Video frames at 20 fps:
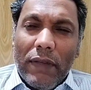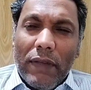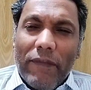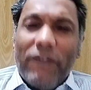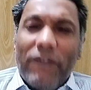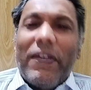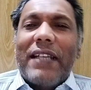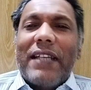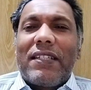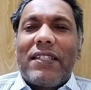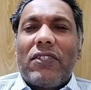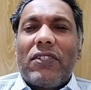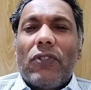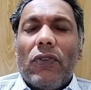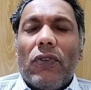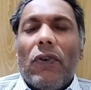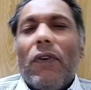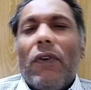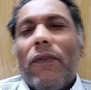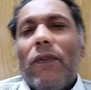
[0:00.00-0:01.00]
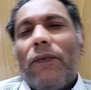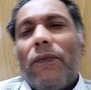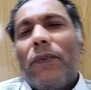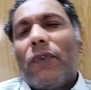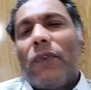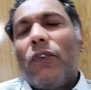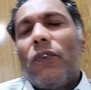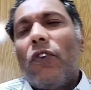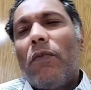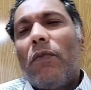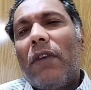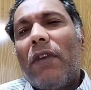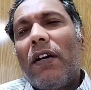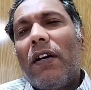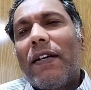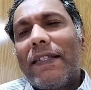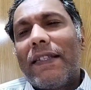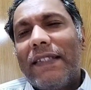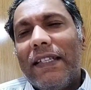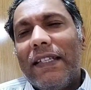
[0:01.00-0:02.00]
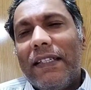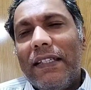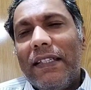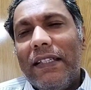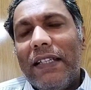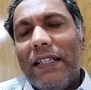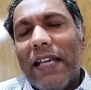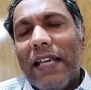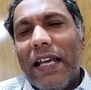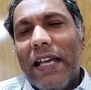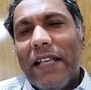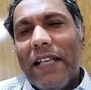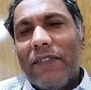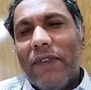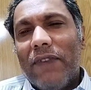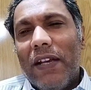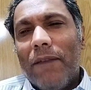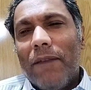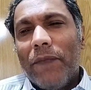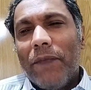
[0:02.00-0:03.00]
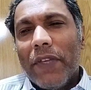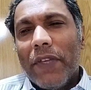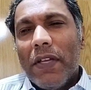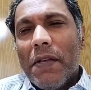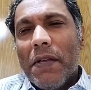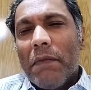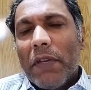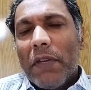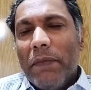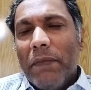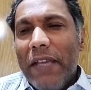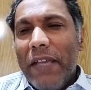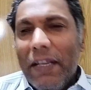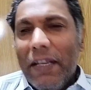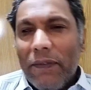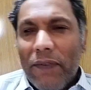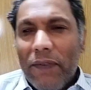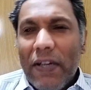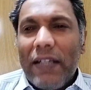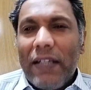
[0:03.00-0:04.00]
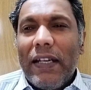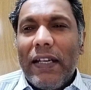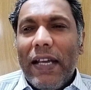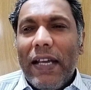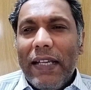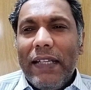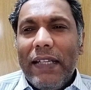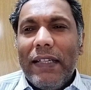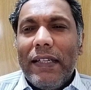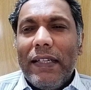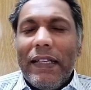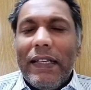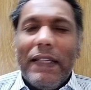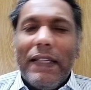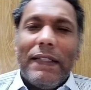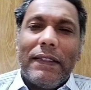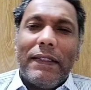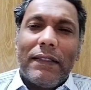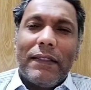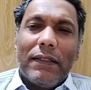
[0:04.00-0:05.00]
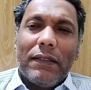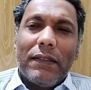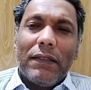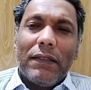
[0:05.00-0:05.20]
west of Goma city as well. But main front line is